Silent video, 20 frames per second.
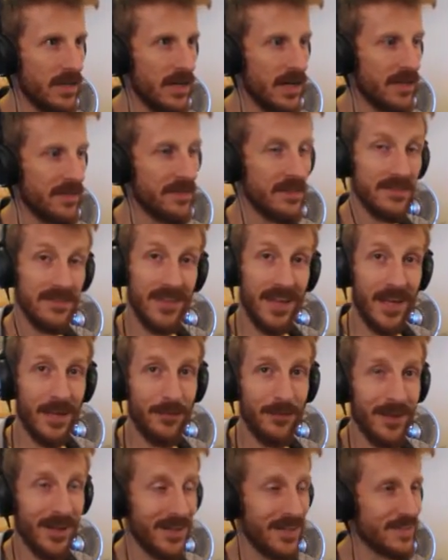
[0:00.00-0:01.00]
Uh, this
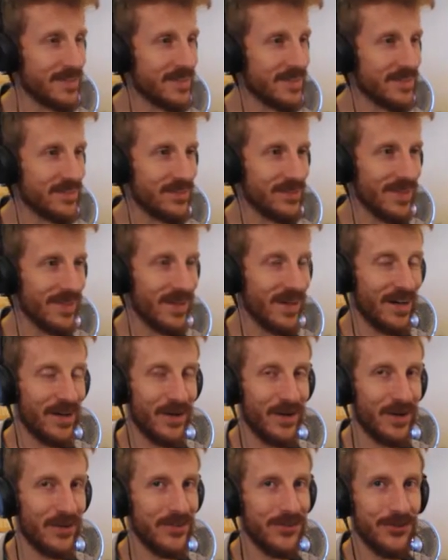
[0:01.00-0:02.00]
game, guys, is
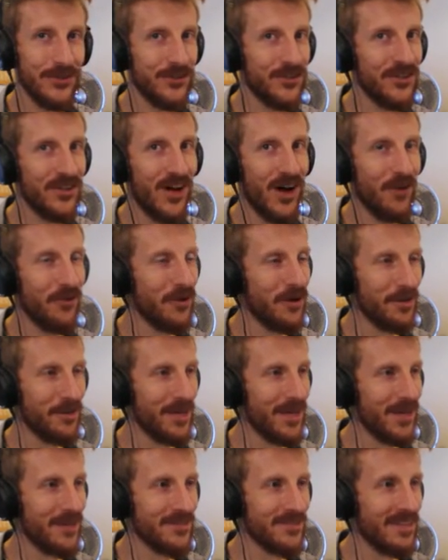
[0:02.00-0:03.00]
you do not want to
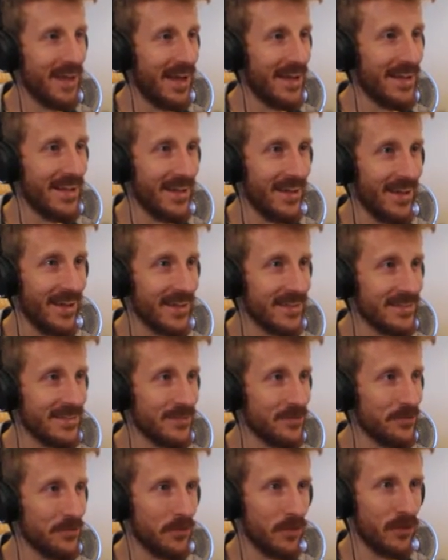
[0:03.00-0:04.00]
be outside at
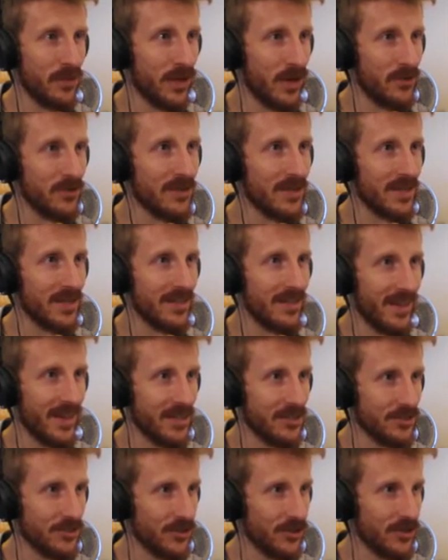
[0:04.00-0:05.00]
night without a
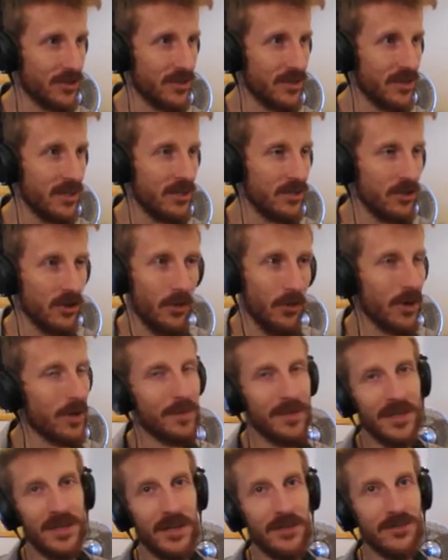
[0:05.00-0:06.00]
lantern. You don't want
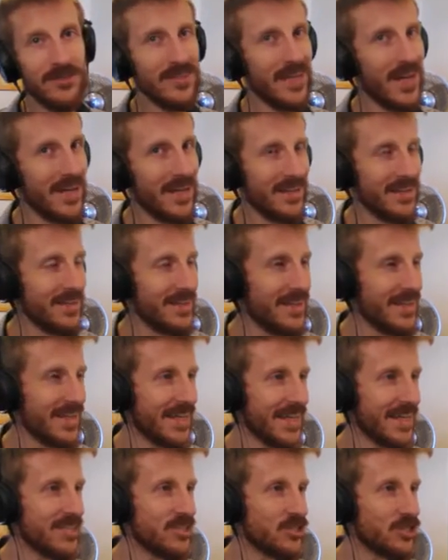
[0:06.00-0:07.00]
to be outside at
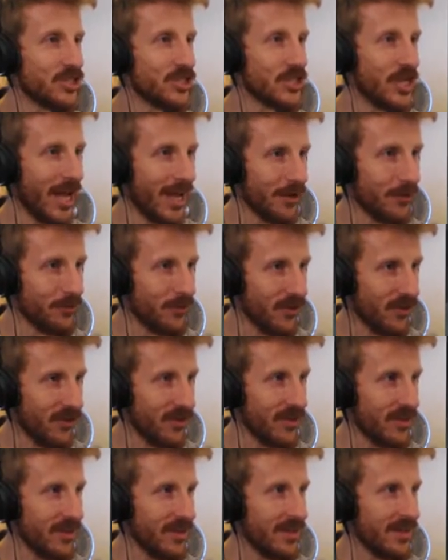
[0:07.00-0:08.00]
night in general
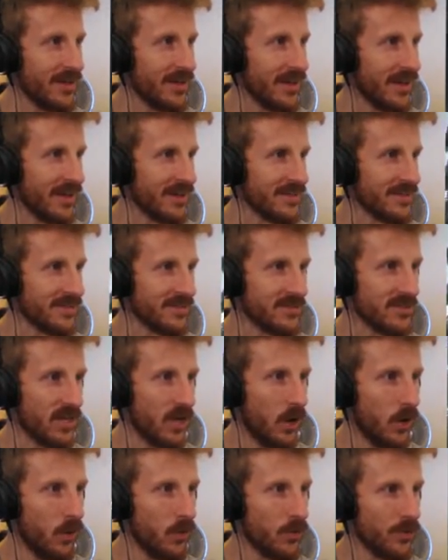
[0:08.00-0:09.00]
because uh, it's
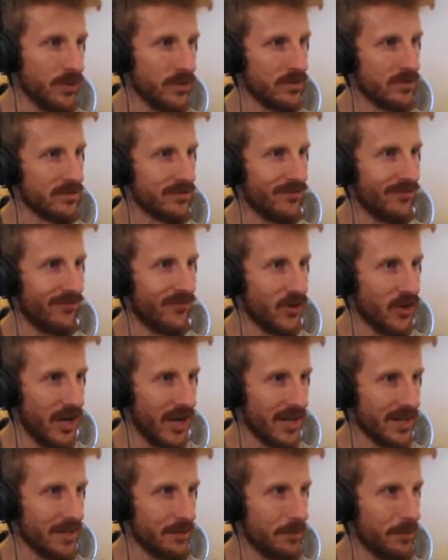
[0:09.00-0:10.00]
cold as
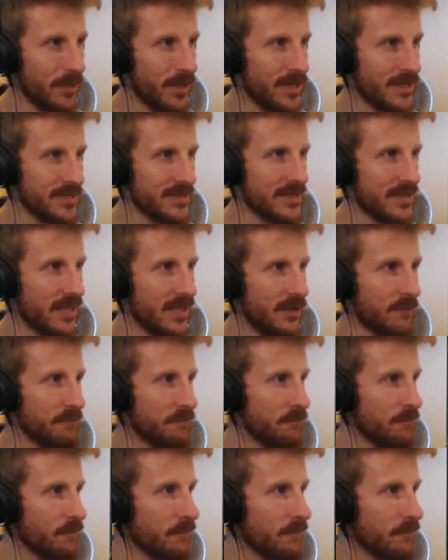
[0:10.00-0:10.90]
frick. But uh,